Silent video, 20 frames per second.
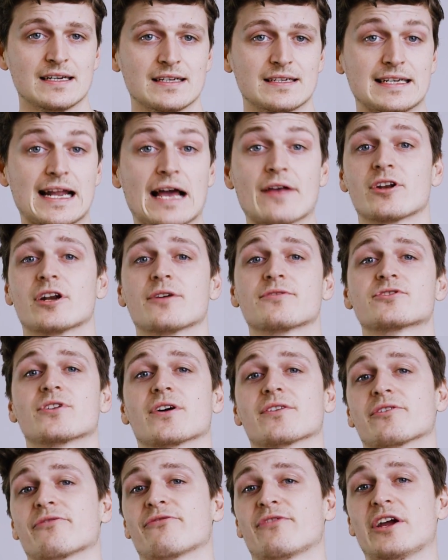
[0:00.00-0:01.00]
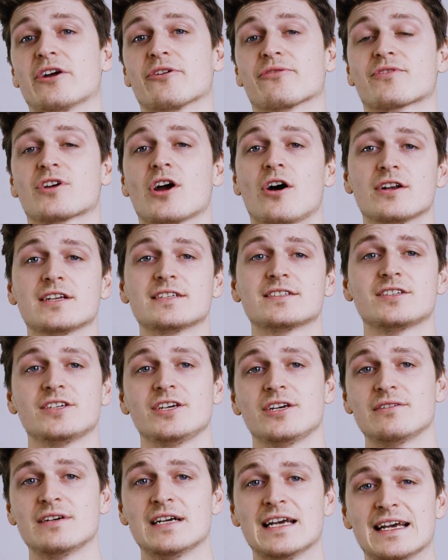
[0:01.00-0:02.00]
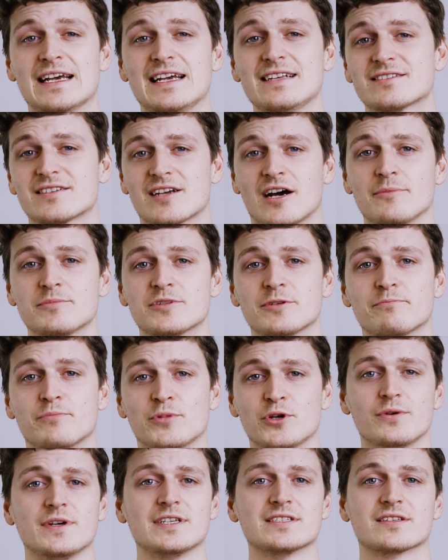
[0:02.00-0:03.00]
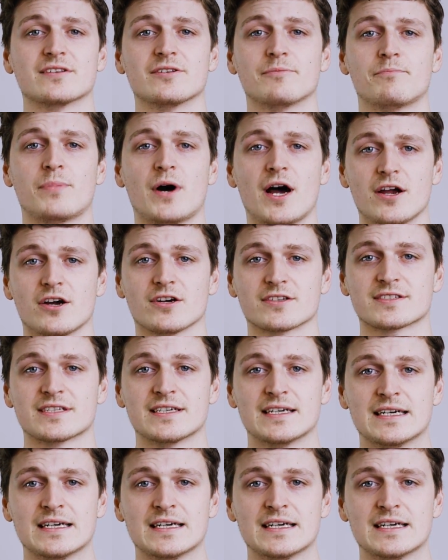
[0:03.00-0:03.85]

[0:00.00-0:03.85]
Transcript: Now that I've struck the fear of God into you, it's time to boot into the BIOS.